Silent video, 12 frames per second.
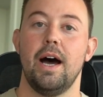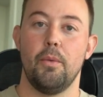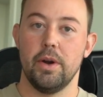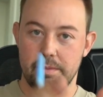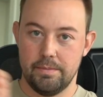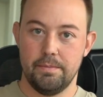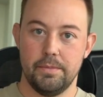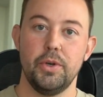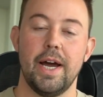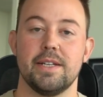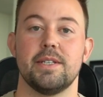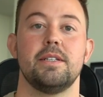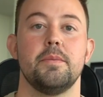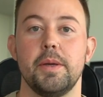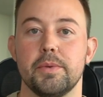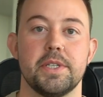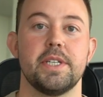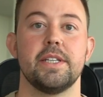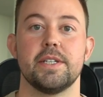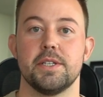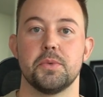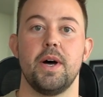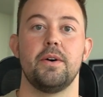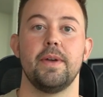I want you guys to be able to see this as
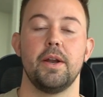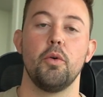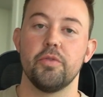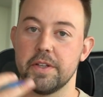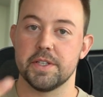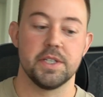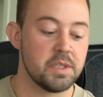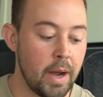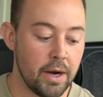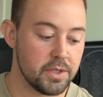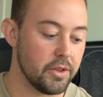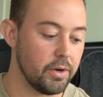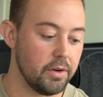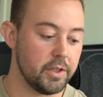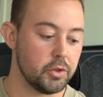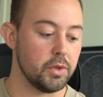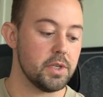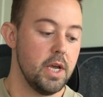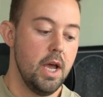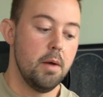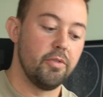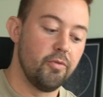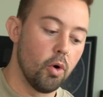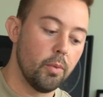well. And hopefully this inspires other individuals.
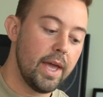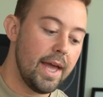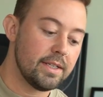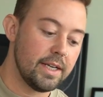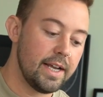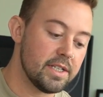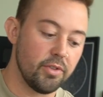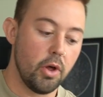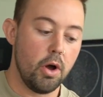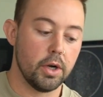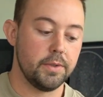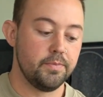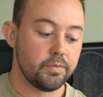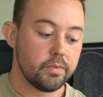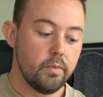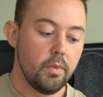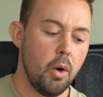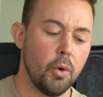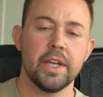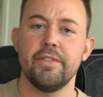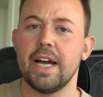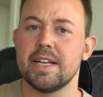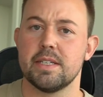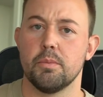Before we end today's vlog, I want to give you
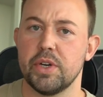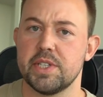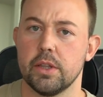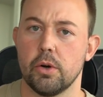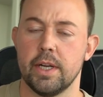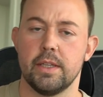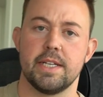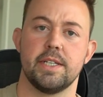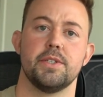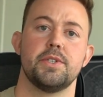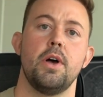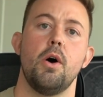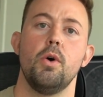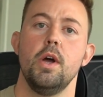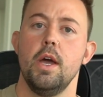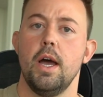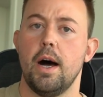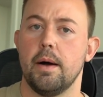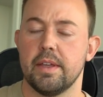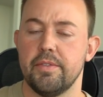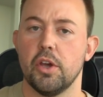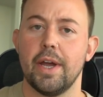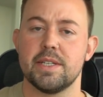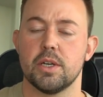guys some recent learning lessons. So giving
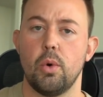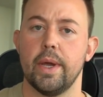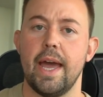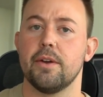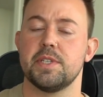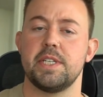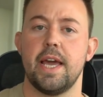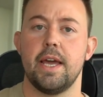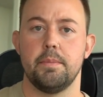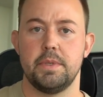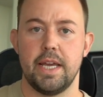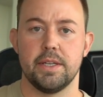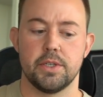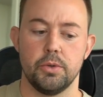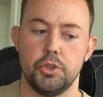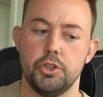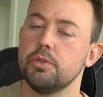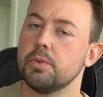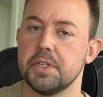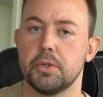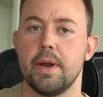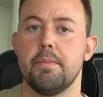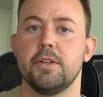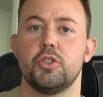you guys a quick NLCA update. So June was a
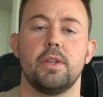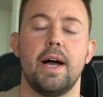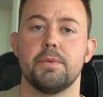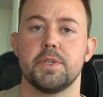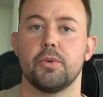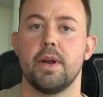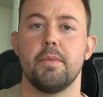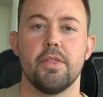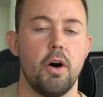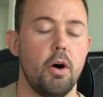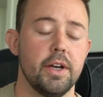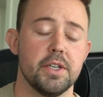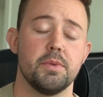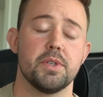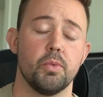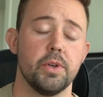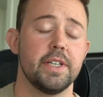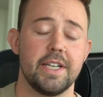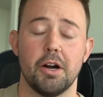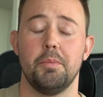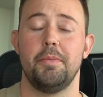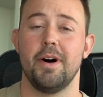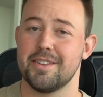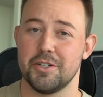great month. July was a great month. August was a really terrible
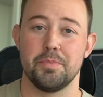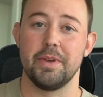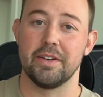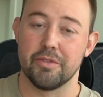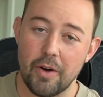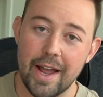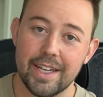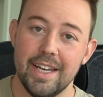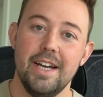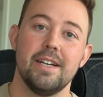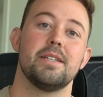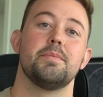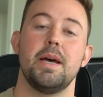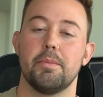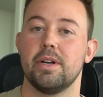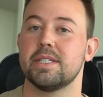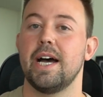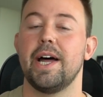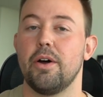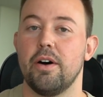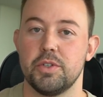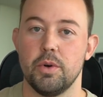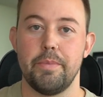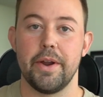month, just being frank. September has gotten off
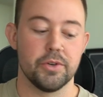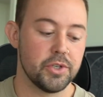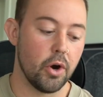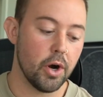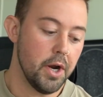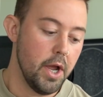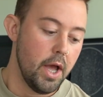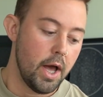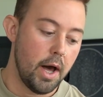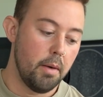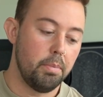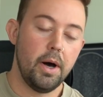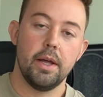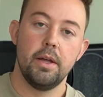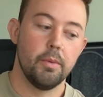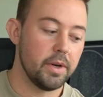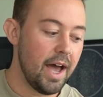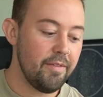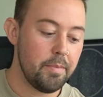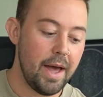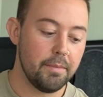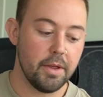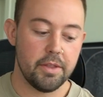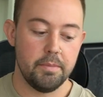to a better start. But when you have a
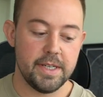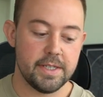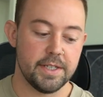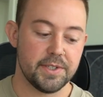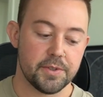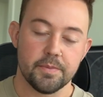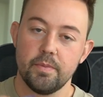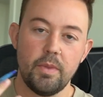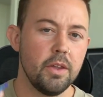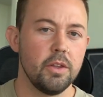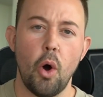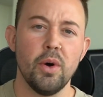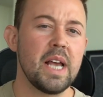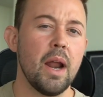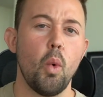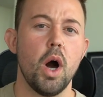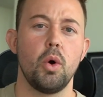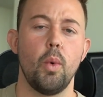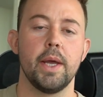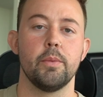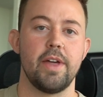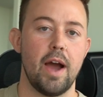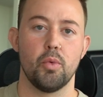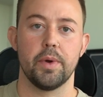bad month in business, you always got to walk away
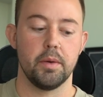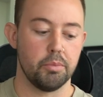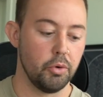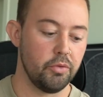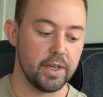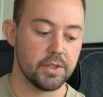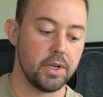with how are we improving.